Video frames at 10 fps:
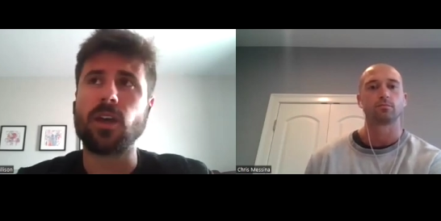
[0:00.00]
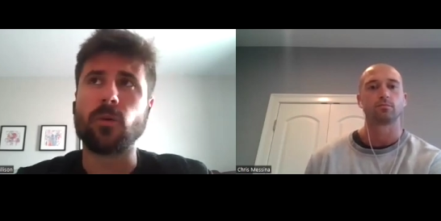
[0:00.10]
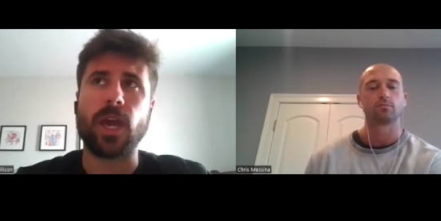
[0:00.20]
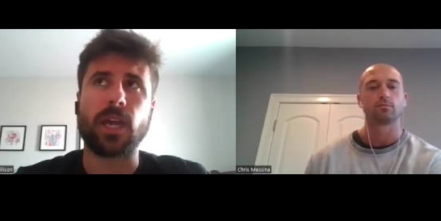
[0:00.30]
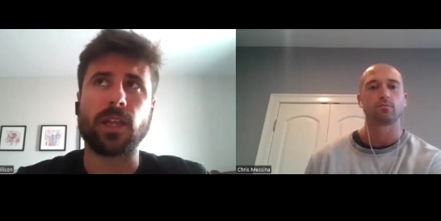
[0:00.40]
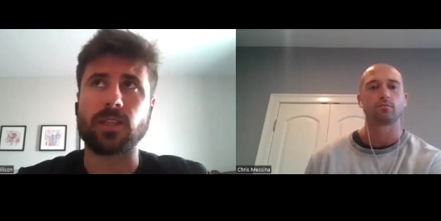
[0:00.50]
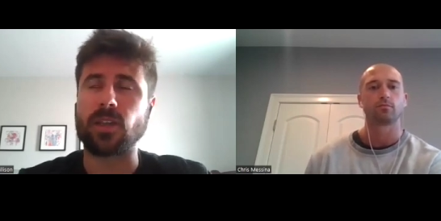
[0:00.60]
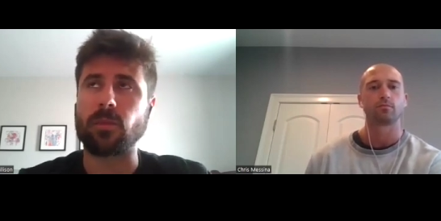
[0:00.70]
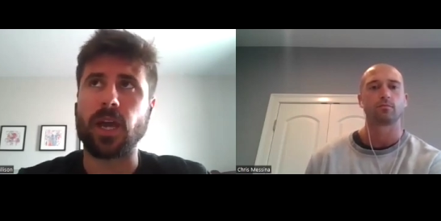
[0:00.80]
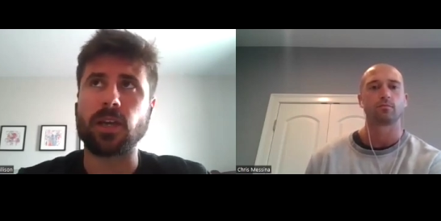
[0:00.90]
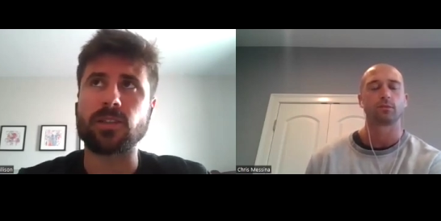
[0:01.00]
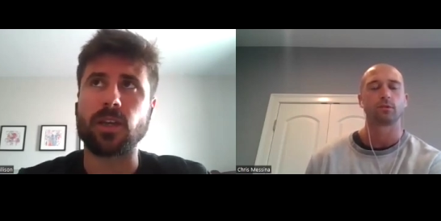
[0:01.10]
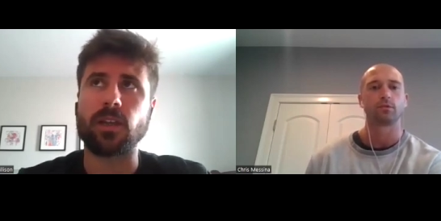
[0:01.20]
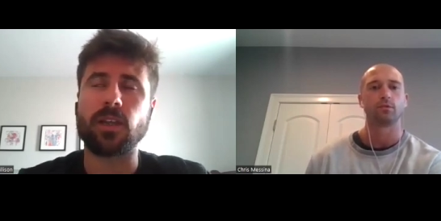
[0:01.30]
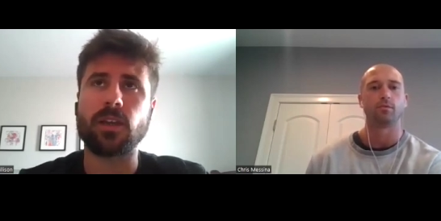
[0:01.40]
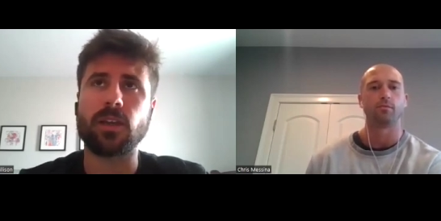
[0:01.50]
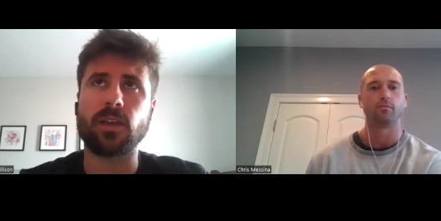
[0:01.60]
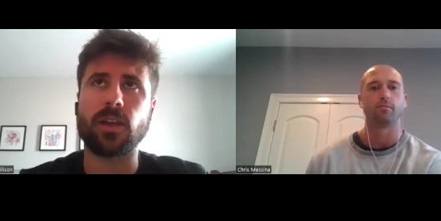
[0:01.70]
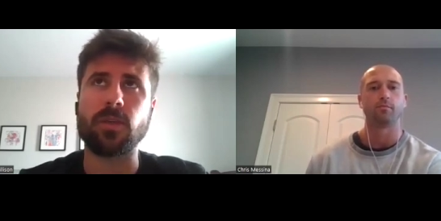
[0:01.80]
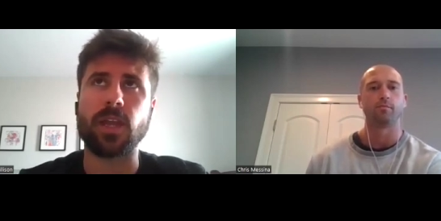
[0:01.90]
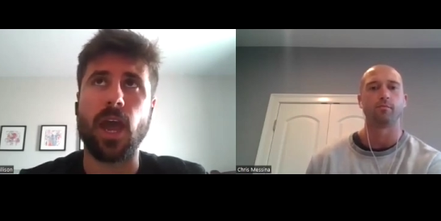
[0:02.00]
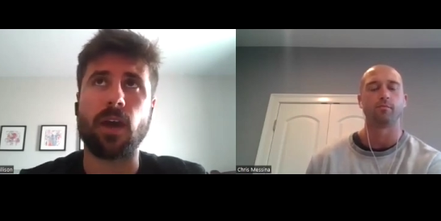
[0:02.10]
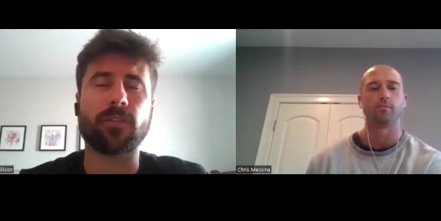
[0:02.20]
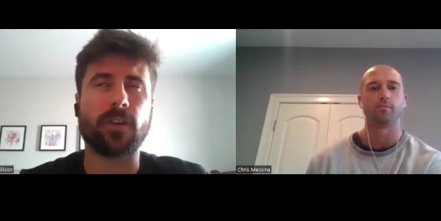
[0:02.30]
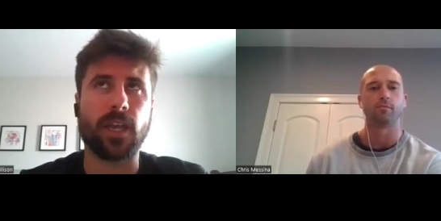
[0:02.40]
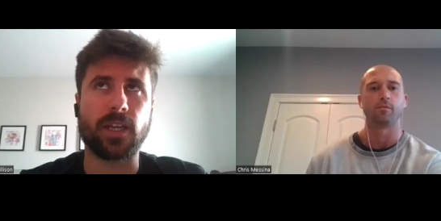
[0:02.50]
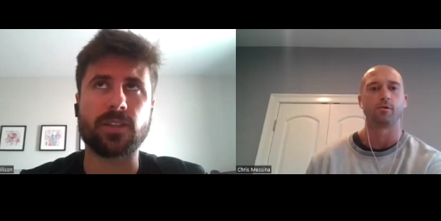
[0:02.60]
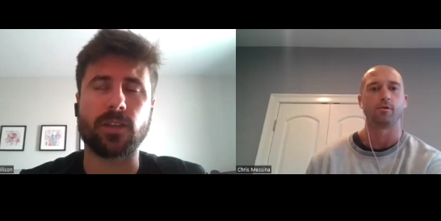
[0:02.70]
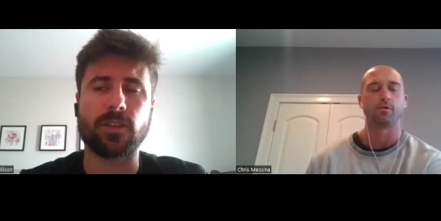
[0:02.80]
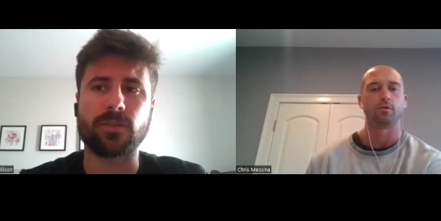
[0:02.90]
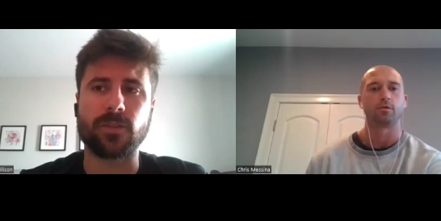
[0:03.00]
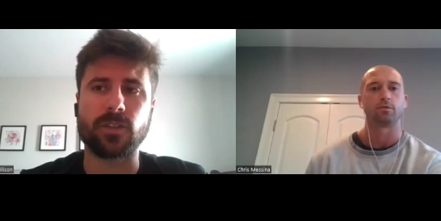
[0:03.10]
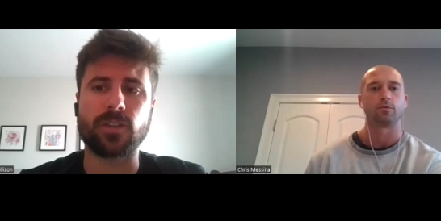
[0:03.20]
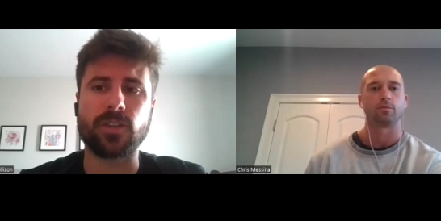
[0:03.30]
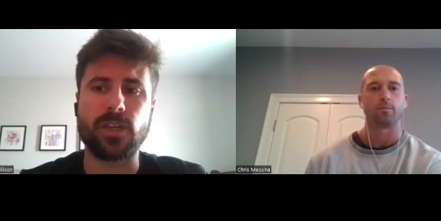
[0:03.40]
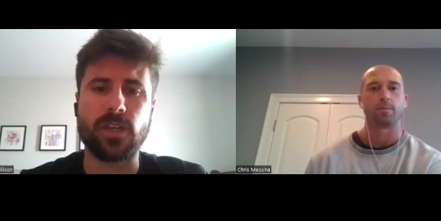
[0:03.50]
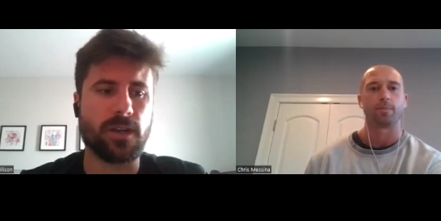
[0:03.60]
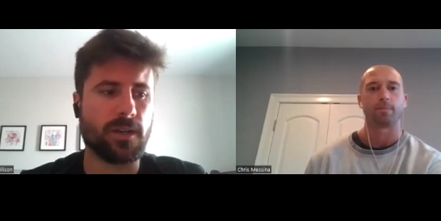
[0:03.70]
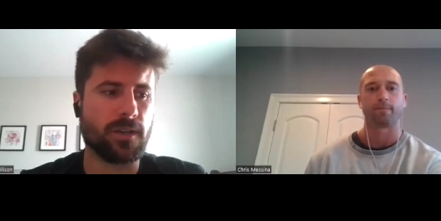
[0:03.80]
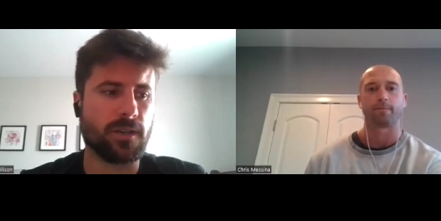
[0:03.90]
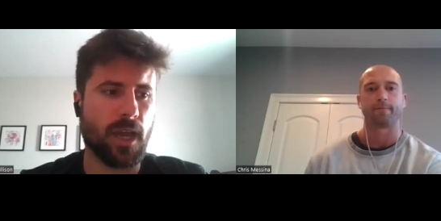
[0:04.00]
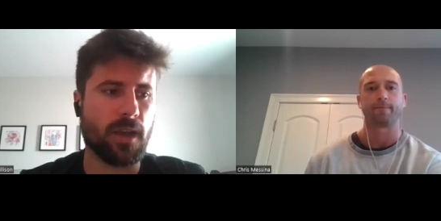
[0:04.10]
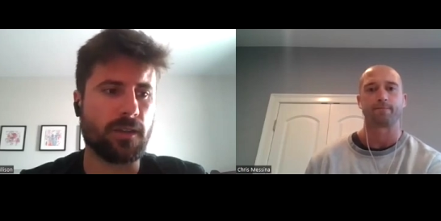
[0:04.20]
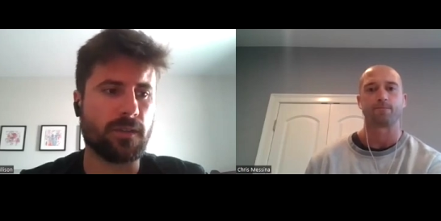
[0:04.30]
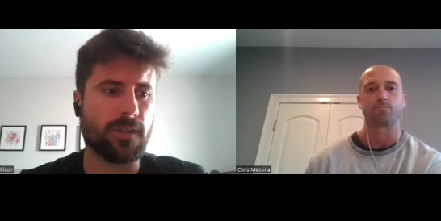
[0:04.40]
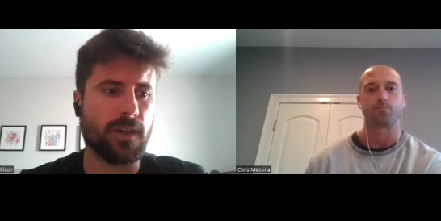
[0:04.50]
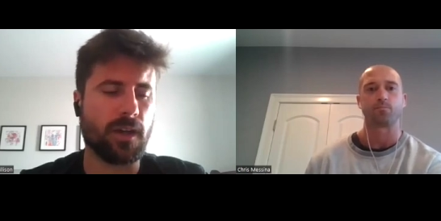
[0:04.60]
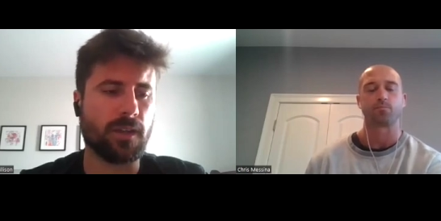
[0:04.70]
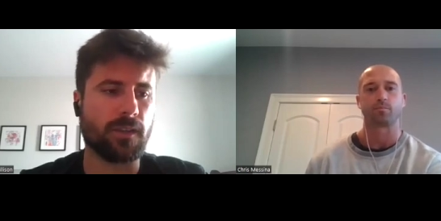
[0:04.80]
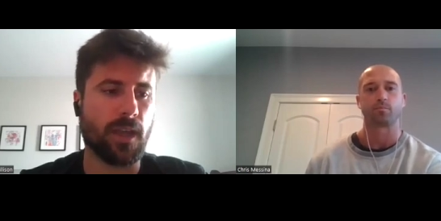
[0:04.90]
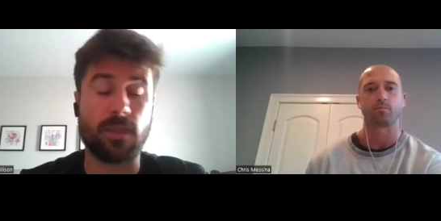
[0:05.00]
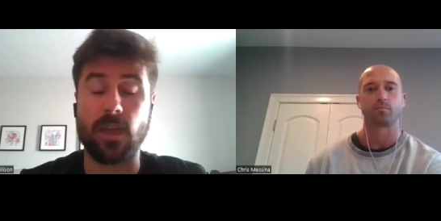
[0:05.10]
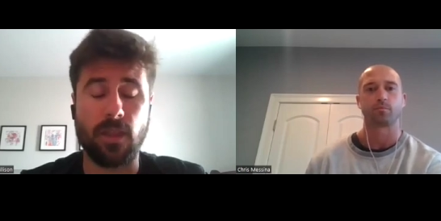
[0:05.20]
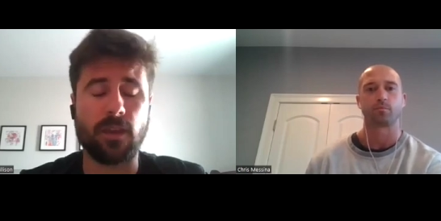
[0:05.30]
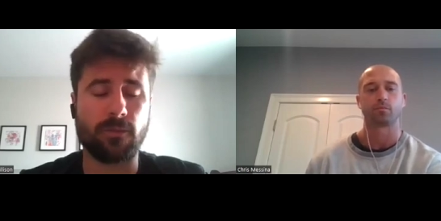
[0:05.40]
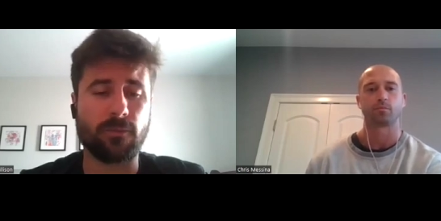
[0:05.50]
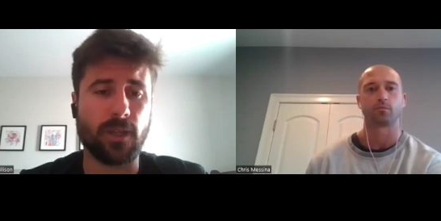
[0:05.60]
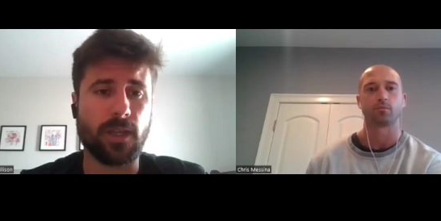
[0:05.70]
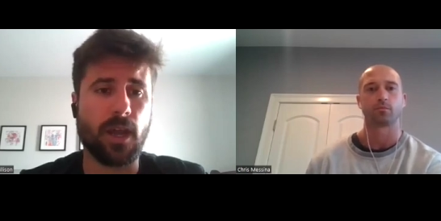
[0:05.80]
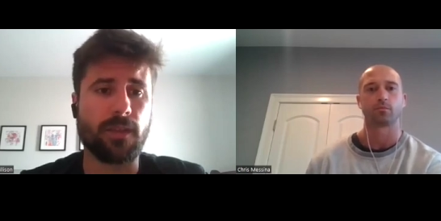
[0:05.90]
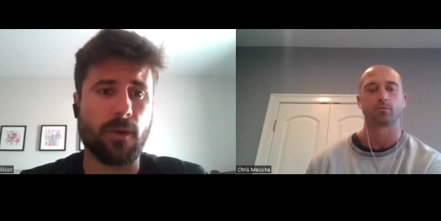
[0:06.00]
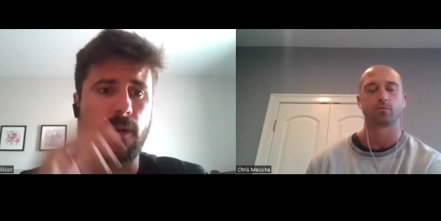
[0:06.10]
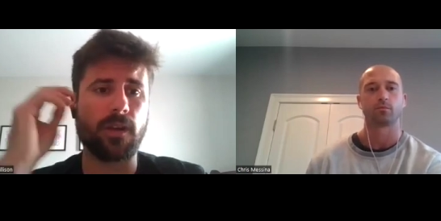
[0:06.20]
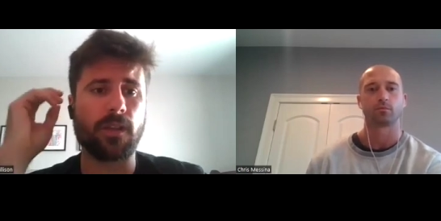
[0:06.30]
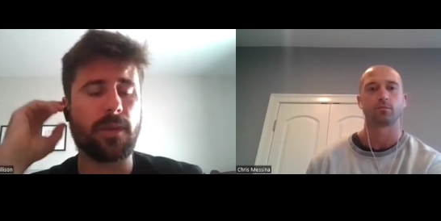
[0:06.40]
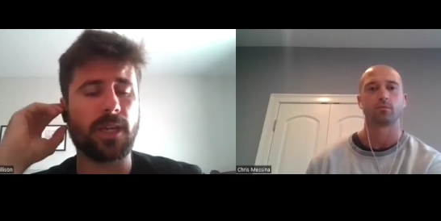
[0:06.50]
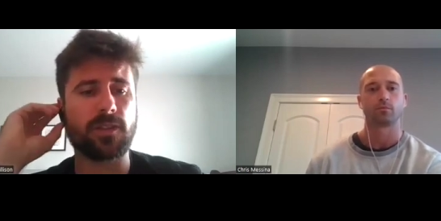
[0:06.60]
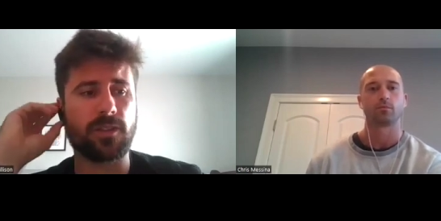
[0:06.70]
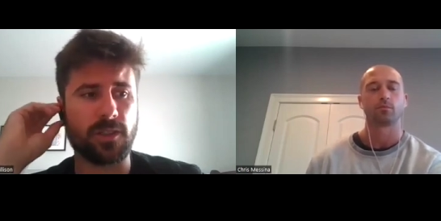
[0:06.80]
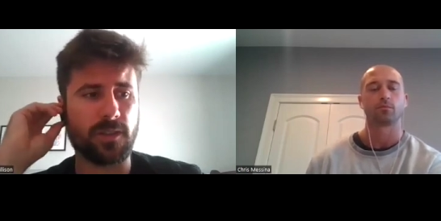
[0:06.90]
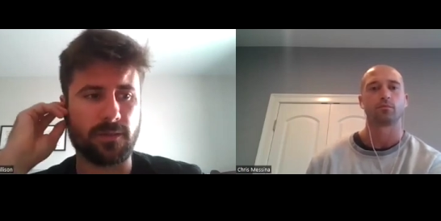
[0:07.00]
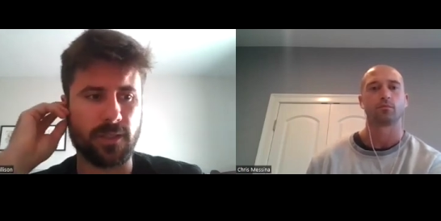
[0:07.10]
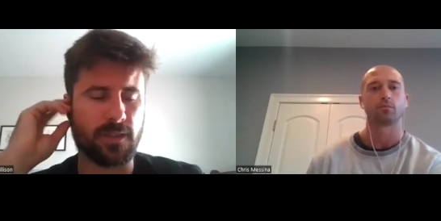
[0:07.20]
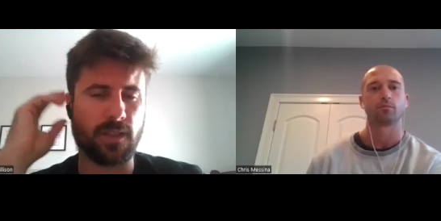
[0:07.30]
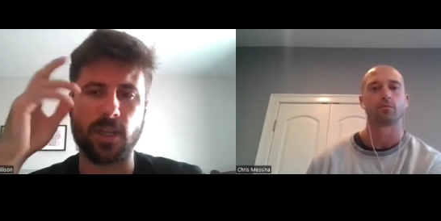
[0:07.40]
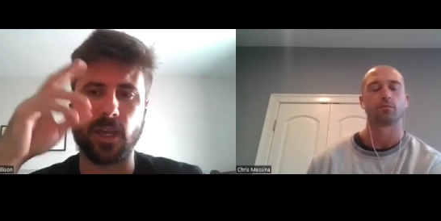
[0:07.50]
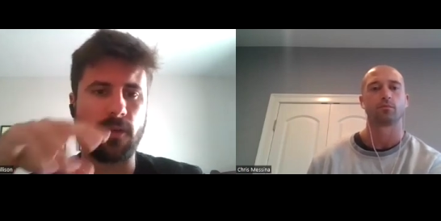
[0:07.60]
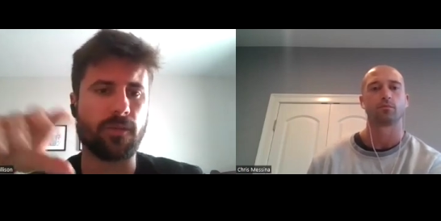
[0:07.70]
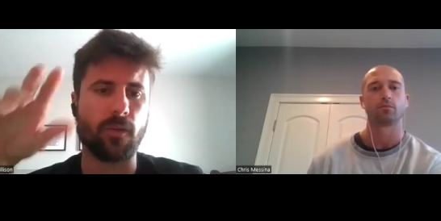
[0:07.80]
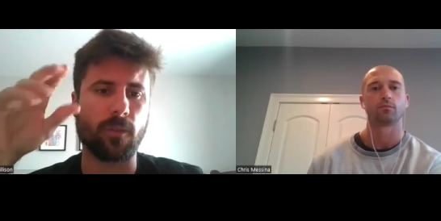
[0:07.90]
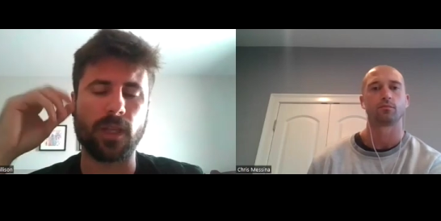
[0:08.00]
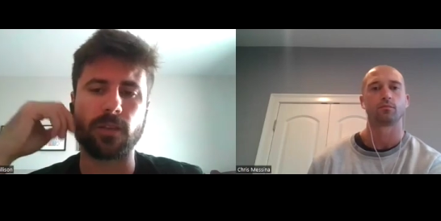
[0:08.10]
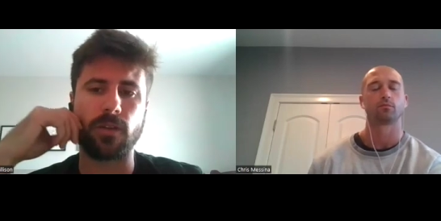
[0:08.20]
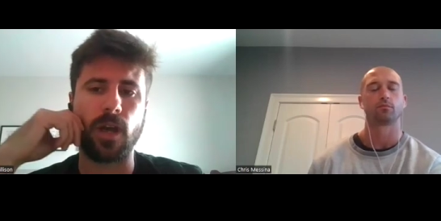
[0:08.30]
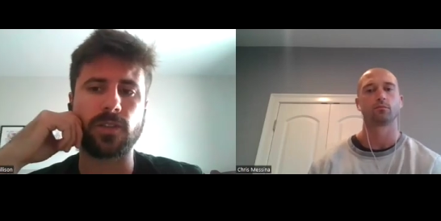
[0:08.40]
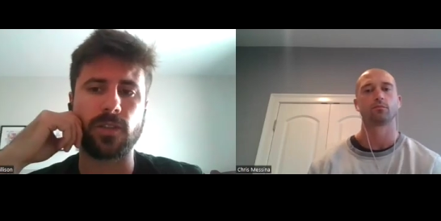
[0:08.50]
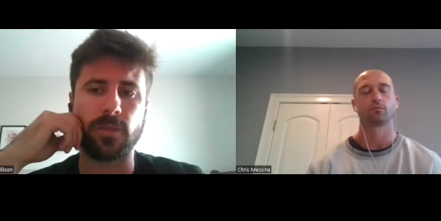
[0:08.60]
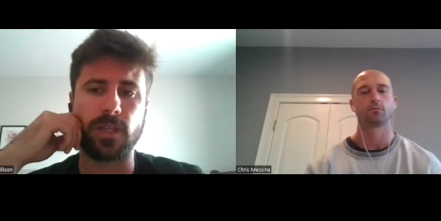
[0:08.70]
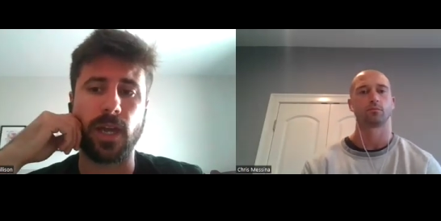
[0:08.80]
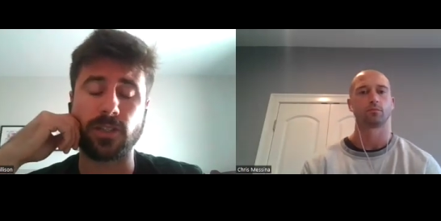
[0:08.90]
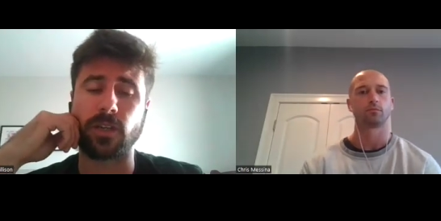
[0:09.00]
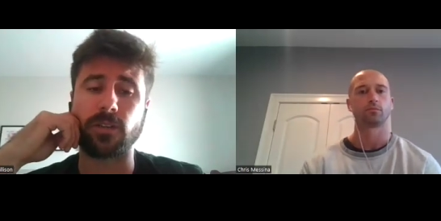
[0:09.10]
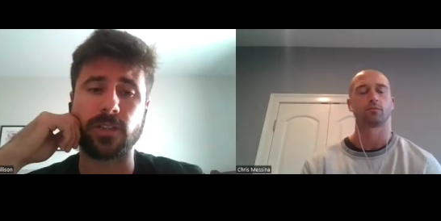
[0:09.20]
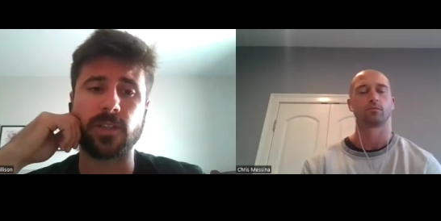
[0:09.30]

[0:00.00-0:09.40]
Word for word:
Speaker 1: we had like some guys that I mean, after I guess like their first year, kind of uh, like then they really got thrown into the mix just because then they kind of reformulate their roster. But yeah, generally